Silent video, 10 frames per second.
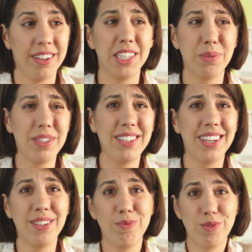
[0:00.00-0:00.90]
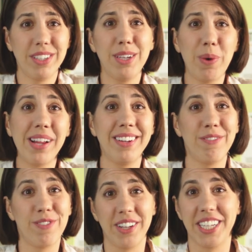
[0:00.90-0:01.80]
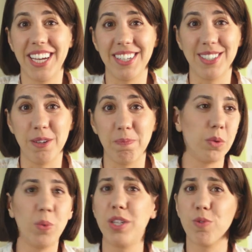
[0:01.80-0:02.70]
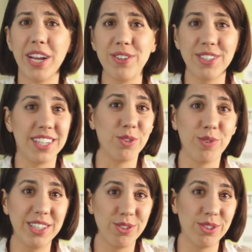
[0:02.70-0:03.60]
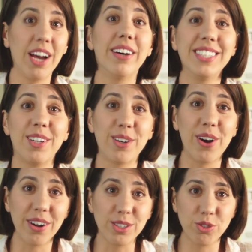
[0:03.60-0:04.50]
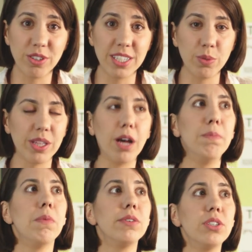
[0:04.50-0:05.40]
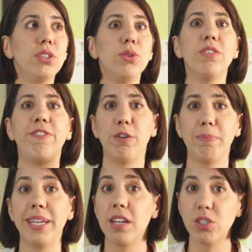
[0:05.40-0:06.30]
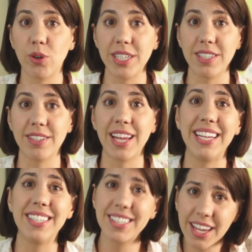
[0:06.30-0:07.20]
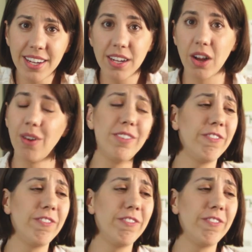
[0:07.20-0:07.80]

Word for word: this was done really well in Fallen Kingdom, when the writers and director tugged at our heartstrings with a multitude of filmmaking choices that incited all the